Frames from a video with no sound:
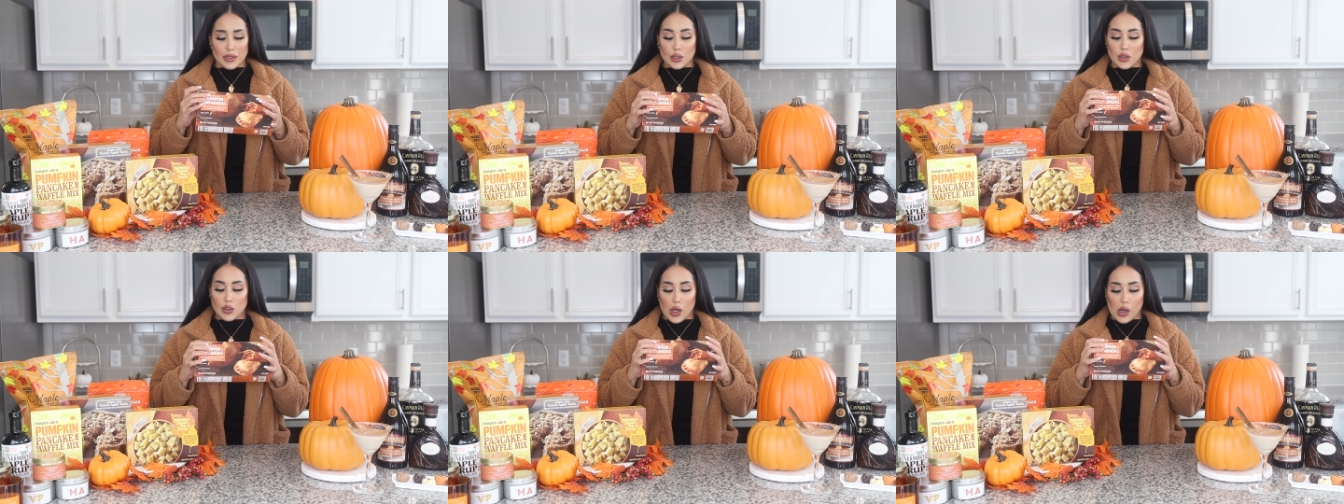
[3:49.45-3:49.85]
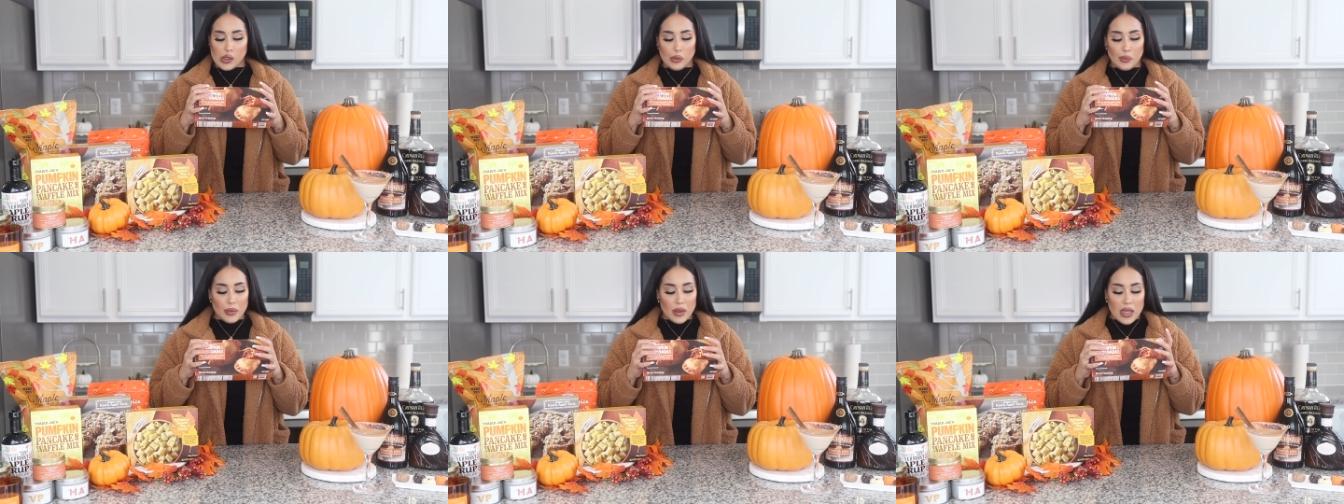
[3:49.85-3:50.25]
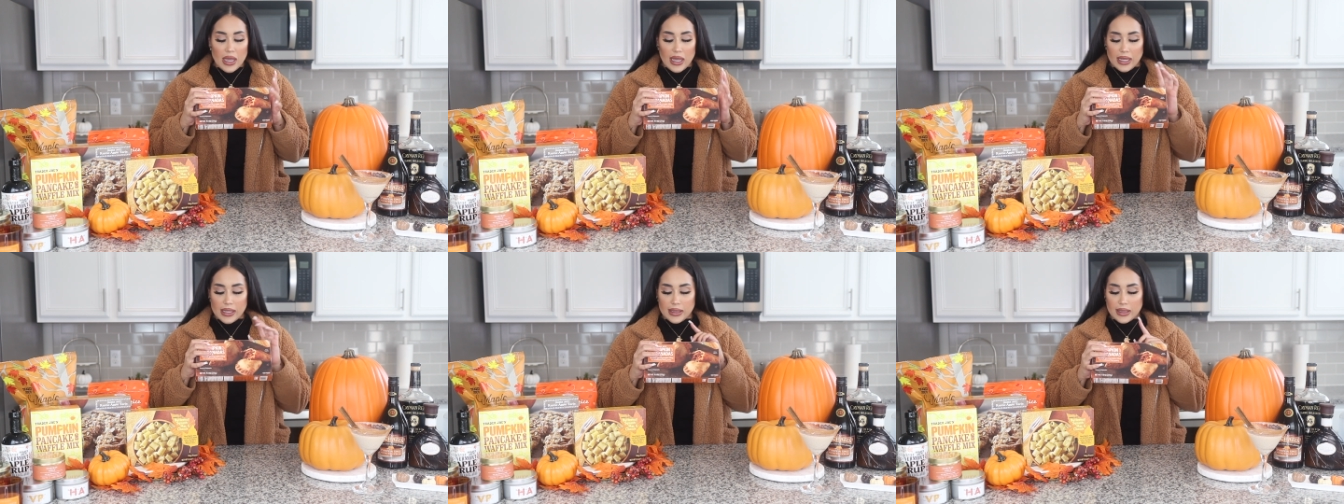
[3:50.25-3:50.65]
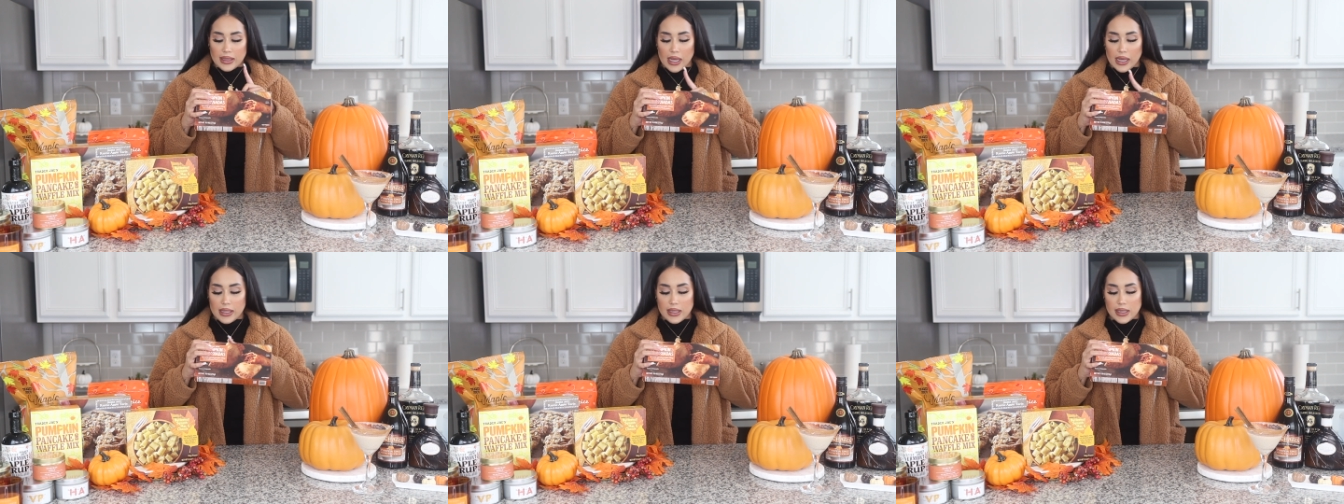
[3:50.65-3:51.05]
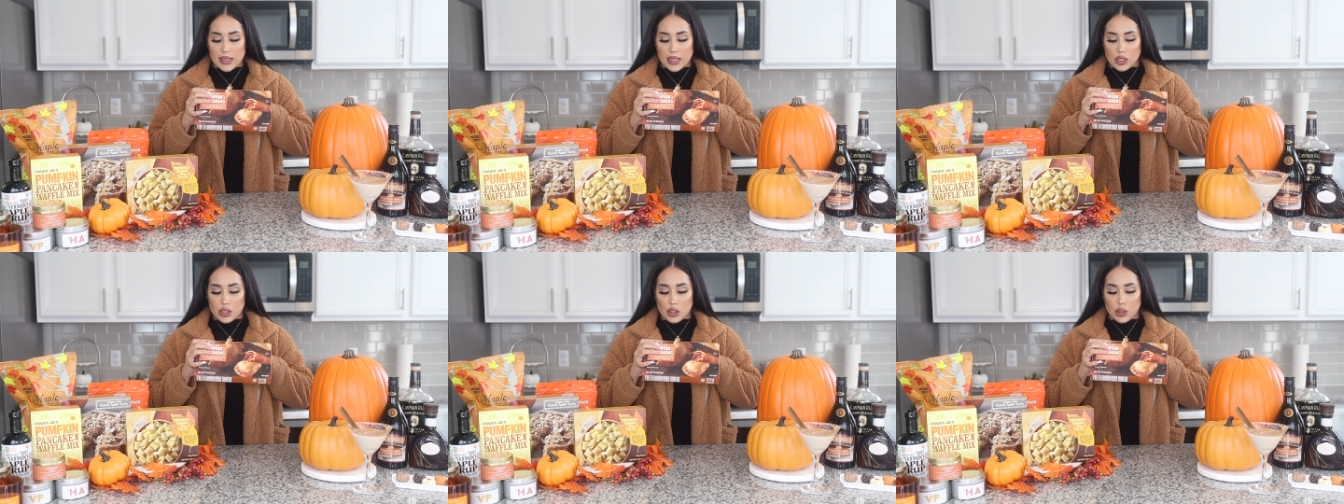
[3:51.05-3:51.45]
So it says
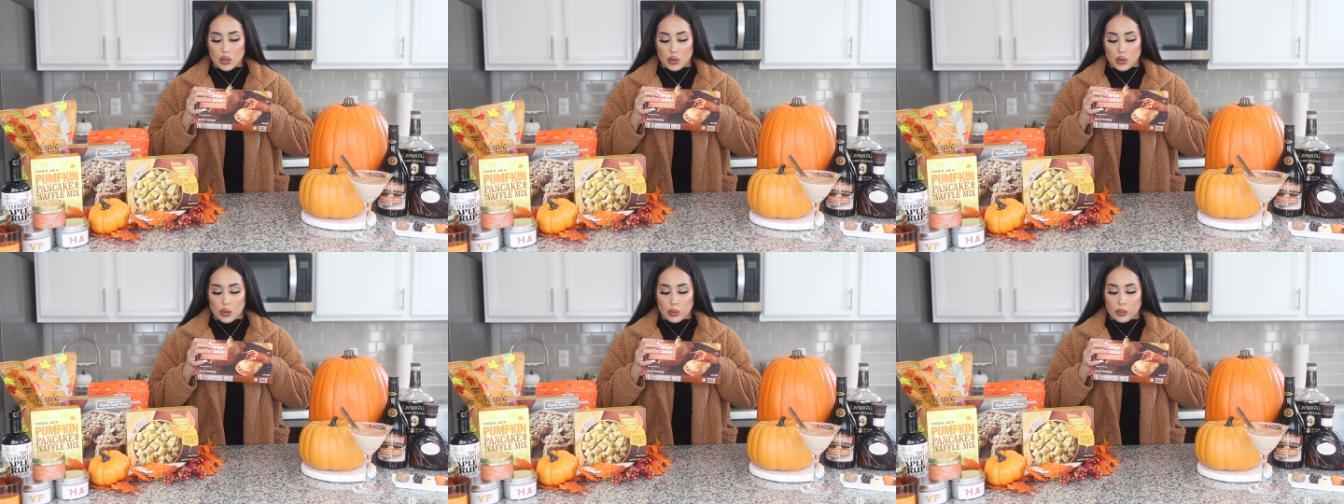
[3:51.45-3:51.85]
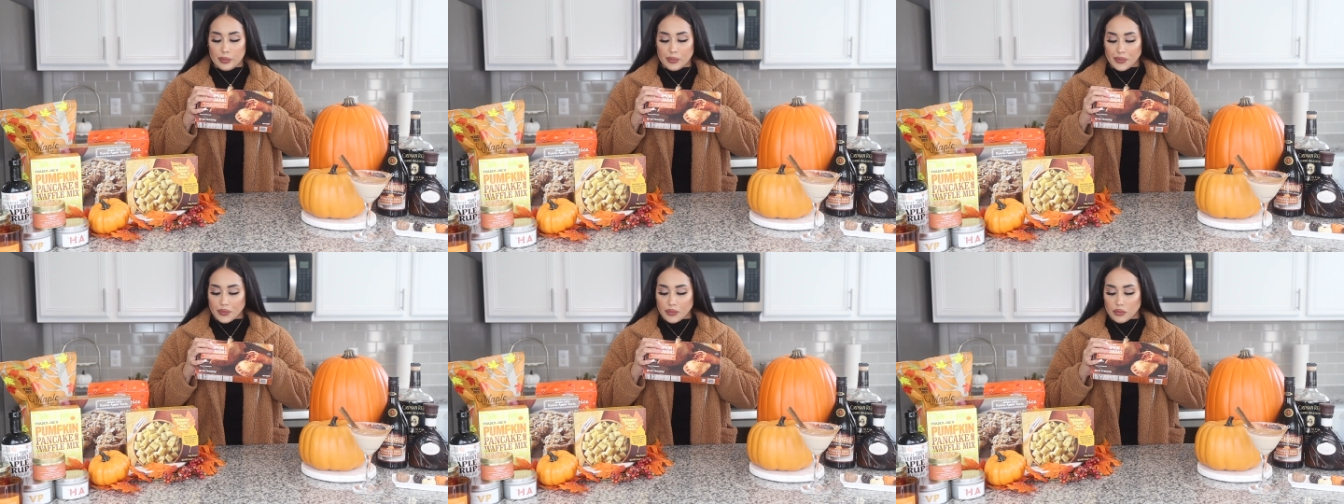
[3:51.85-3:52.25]
to